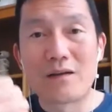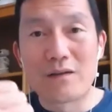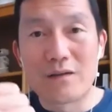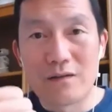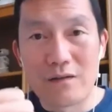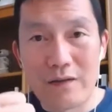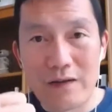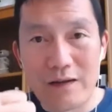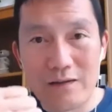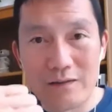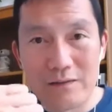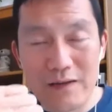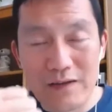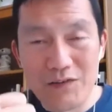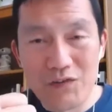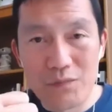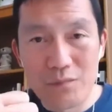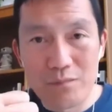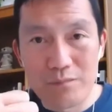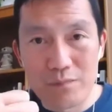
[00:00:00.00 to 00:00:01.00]
okay
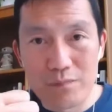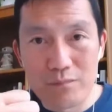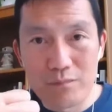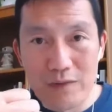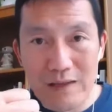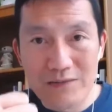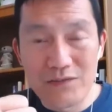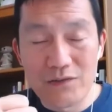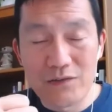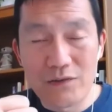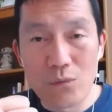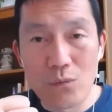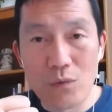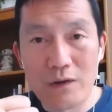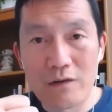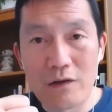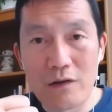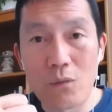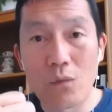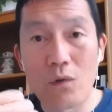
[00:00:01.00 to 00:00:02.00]
less less than the
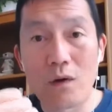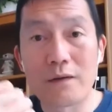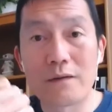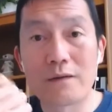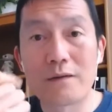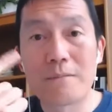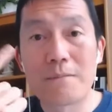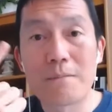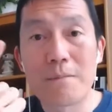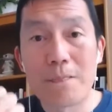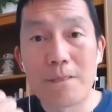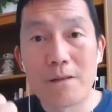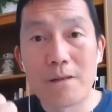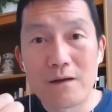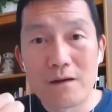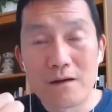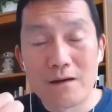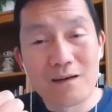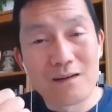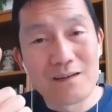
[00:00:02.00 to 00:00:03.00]
one-on-one
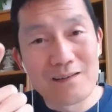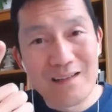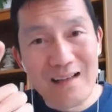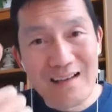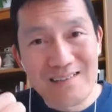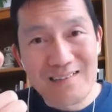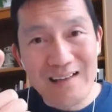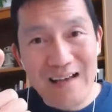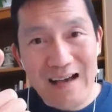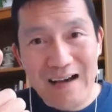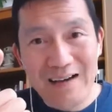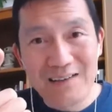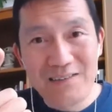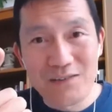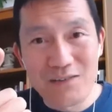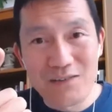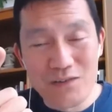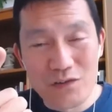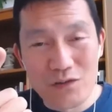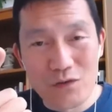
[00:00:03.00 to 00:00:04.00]
less
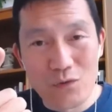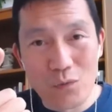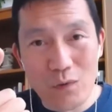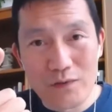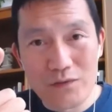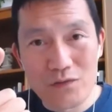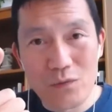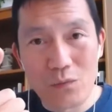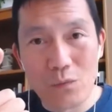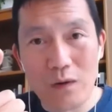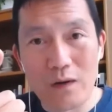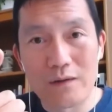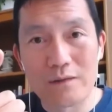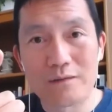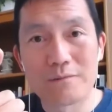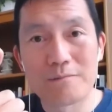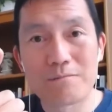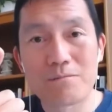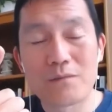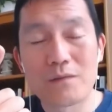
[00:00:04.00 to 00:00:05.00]
access to you
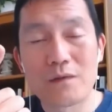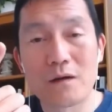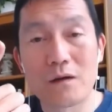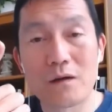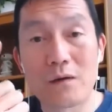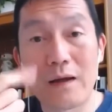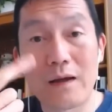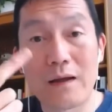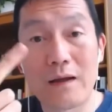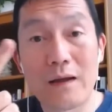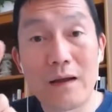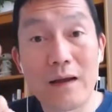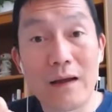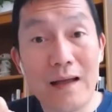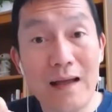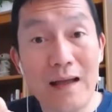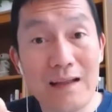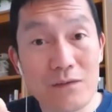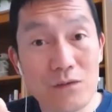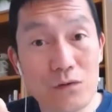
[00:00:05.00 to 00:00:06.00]
one-to-one okay
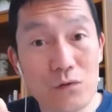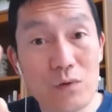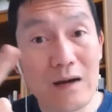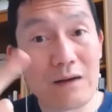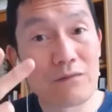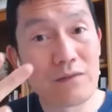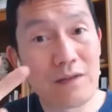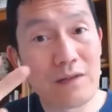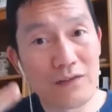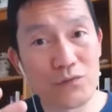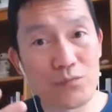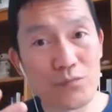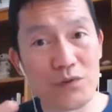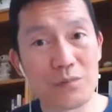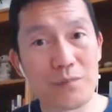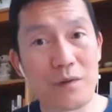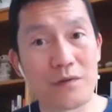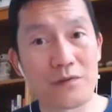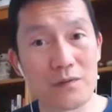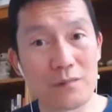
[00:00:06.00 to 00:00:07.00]
and you have less
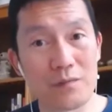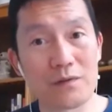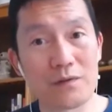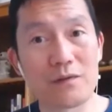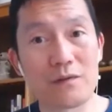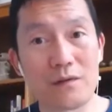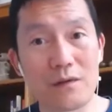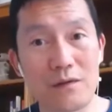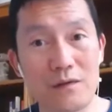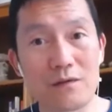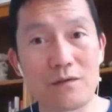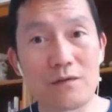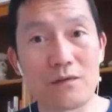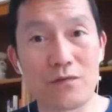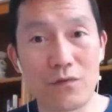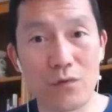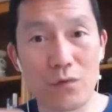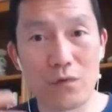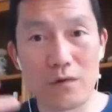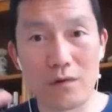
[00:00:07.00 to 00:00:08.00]
responsibility
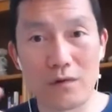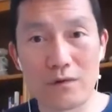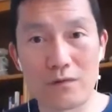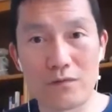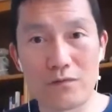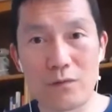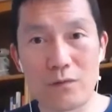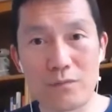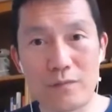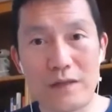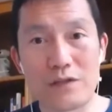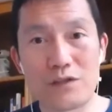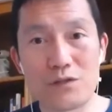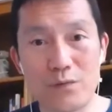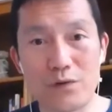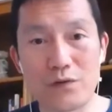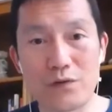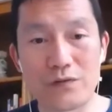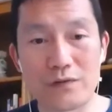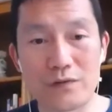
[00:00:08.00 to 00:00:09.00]
for for each
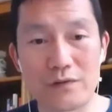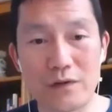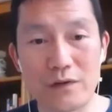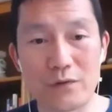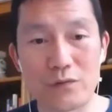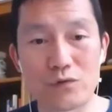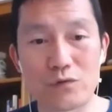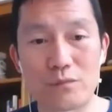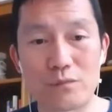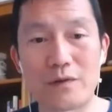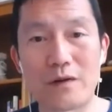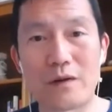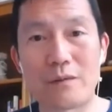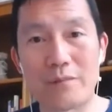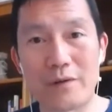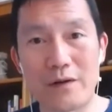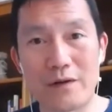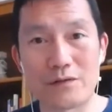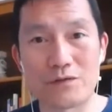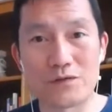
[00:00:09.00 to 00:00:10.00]
person in the group
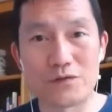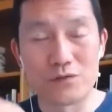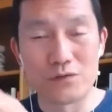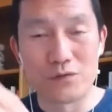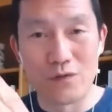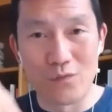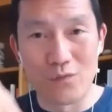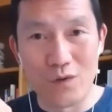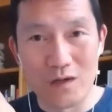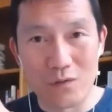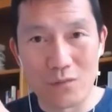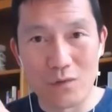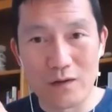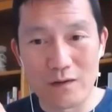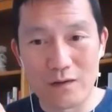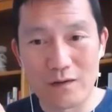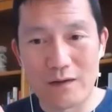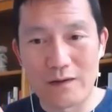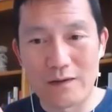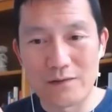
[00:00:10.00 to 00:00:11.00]
compared to your one-on-one
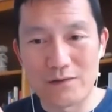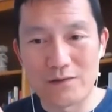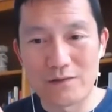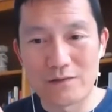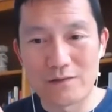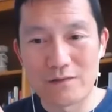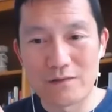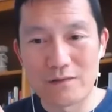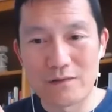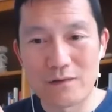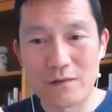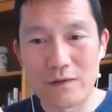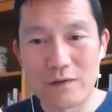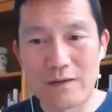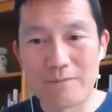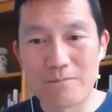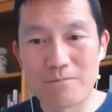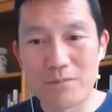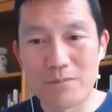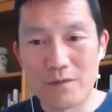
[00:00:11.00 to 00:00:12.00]
clients
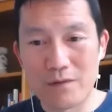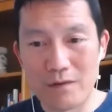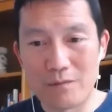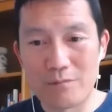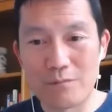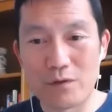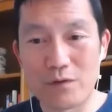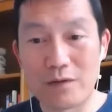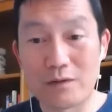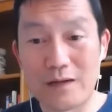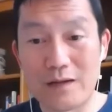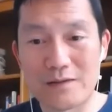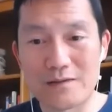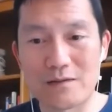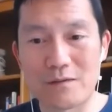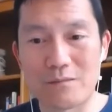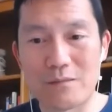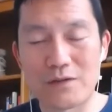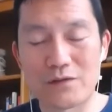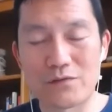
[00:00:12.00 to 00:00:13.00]
okay and bernadette's
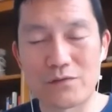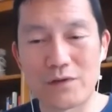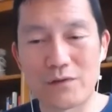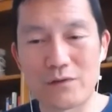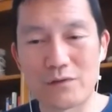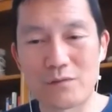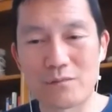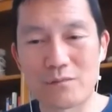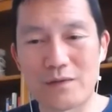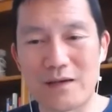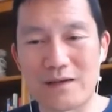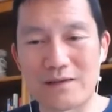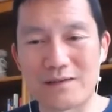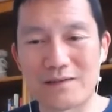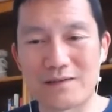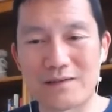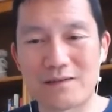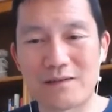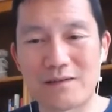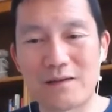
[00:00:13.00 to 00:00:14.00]
in the mentoring group yes